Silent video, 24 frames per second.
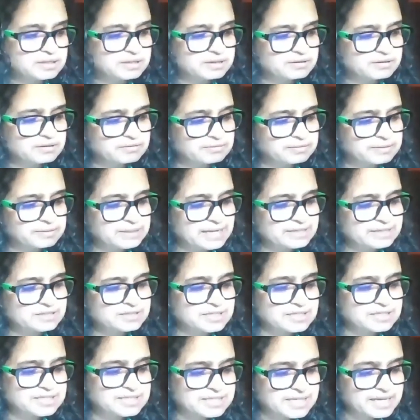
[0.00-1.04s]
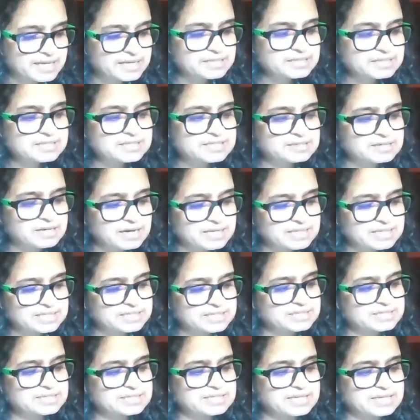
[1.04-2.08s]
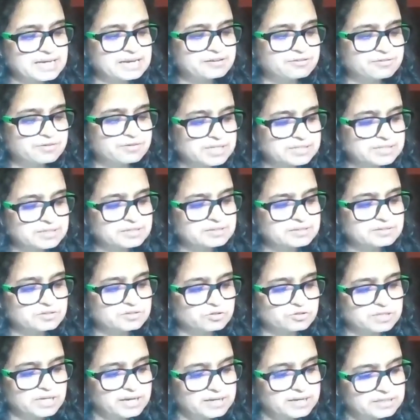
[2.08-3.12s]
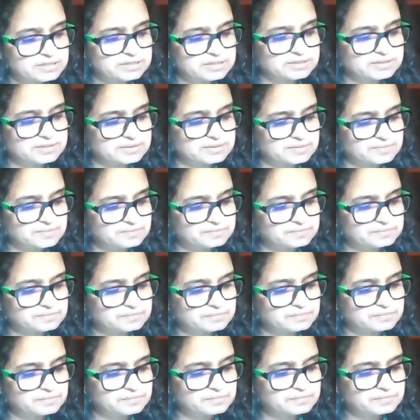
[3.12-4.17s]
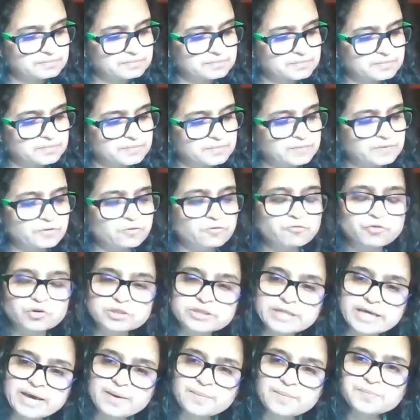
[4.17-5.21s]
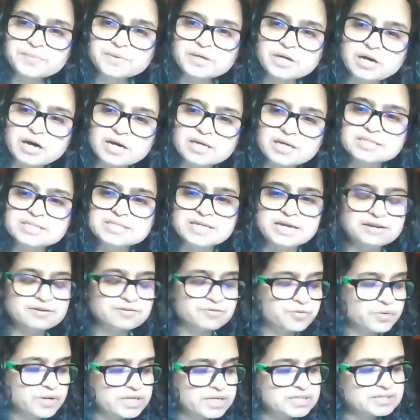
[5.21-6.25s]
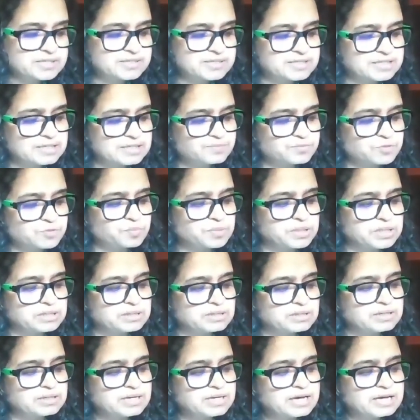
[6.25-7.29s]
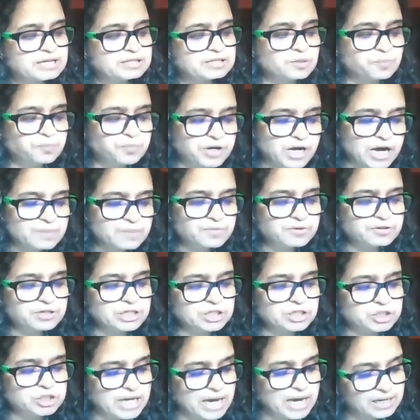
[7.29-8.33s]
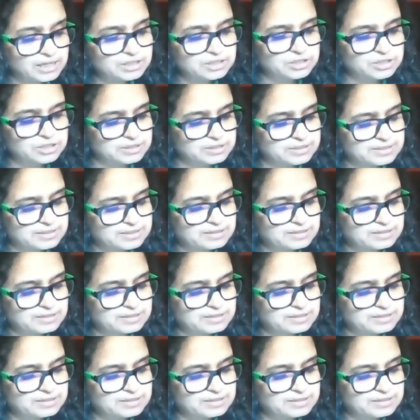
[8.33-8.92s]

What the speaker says: that sustains casteist and racist societies. For them, caste and race seem to be the primary challenges,